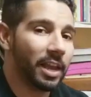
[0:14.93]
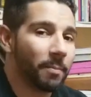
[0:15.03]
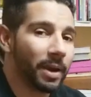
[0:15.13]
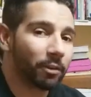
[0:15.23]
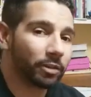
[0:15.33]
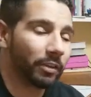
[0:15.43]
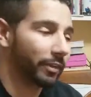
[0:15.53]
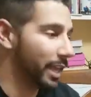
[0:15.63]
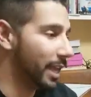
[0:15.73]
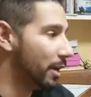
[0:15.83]
Microsoft
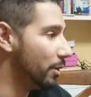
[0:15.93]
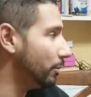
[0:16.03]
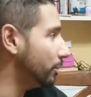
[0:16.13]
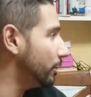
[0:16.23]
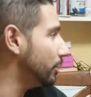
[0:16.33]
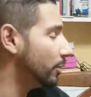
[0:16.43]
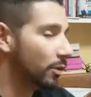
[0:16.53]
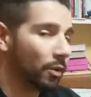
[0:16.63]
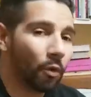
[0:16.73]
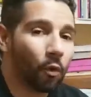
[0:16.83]
account
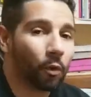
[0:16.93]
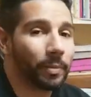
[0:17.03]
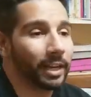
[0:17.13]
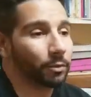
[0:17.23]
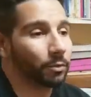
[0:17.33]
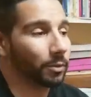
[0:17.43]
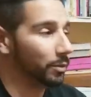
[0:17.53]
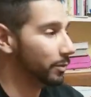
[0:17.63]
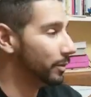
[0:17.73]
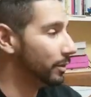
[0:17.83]
or password.
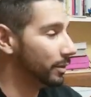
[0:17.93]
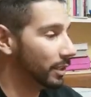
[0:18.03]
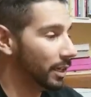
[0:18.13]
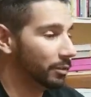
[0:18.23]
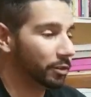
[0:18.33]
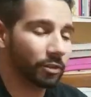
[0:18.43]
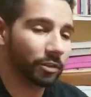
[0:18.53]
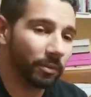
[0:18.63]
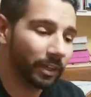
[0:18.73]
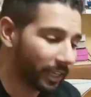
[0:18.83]
Sometimes you
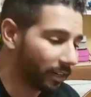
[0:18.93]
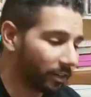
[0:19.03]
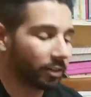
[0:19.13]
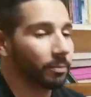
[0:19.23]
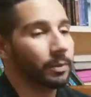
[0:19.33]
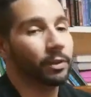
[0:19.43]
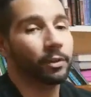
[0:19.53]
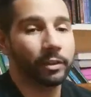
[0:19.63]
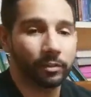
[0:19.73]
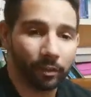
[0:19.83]
just want to get on your
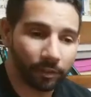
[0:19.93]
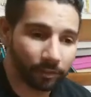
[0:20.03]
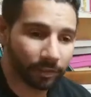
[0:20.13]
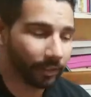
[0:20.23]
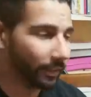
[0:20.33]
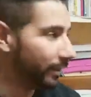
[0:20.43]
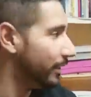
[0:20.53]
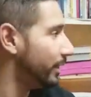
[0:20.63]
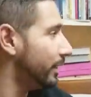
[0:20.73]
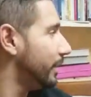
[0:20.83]
computer and start using it.
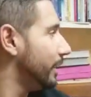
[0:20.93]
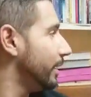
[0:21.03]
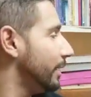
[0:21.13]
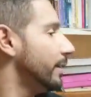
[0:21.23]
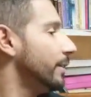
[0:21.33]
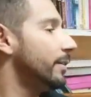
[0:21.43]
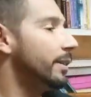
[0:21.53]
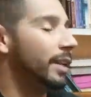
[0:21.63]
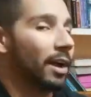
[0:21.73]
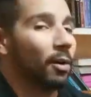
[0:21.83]

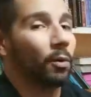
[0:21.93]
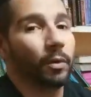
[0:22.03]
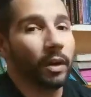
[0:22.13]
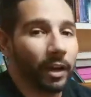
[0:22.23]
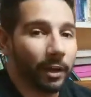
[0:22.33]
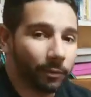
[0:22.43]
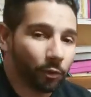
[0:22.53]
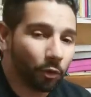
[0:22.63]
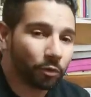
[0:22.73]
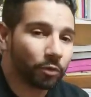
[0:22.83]
Now,
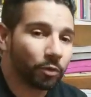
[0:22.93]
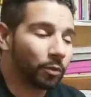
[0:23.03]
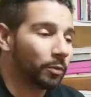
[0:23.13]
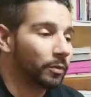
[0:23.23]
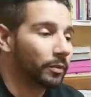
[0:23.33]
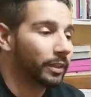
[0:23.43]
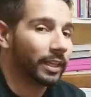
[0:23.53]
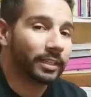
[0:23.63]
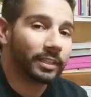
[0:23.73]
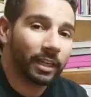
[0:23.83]
you also
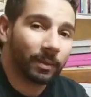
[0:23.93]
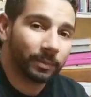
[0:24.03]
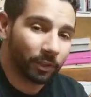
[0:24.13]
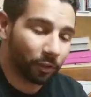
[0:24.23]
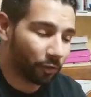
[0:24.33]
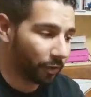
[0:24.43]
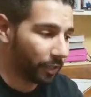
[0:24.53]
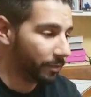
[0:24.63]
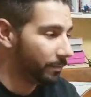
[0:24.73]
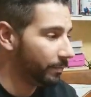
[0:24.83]
can set up
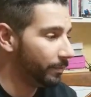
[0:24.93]
security